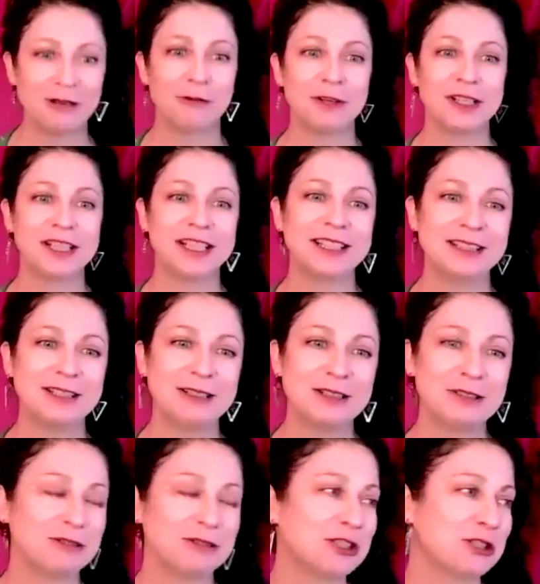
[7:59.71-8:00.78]
within
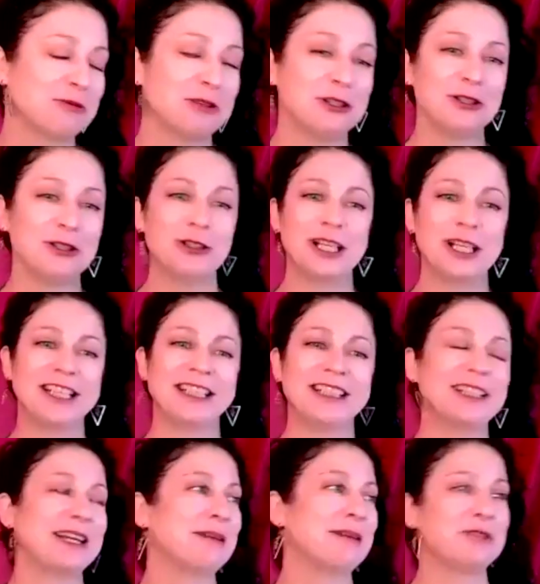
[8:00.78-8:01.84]
this ritual,
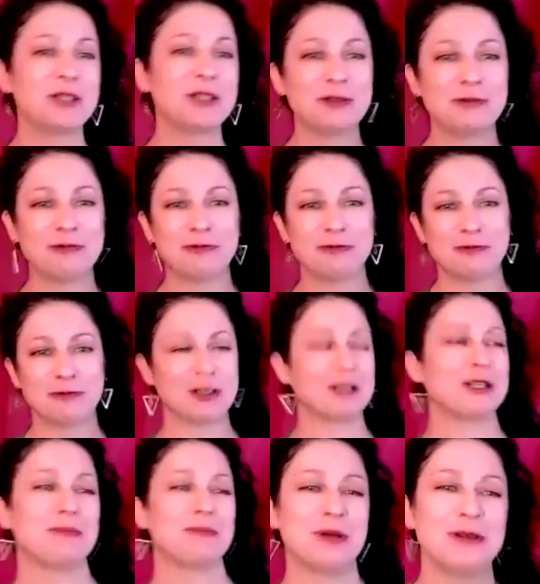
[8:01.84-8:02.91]
and I'm just
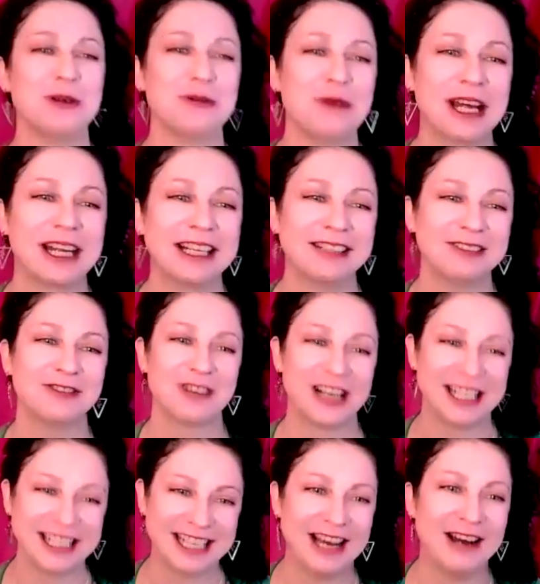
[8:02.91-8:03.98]
really blown away
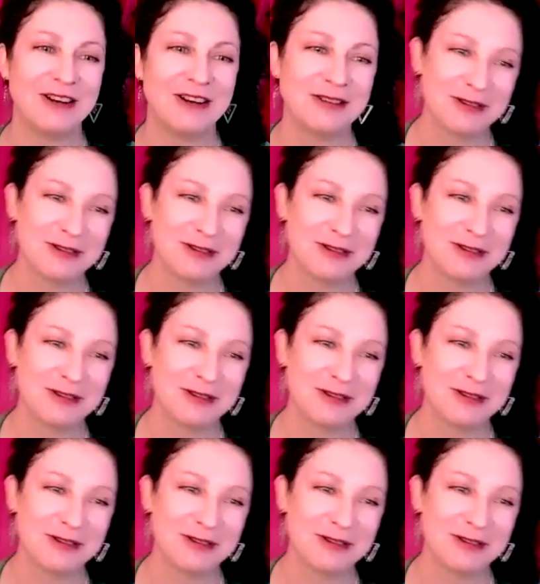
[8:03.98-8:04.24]
right now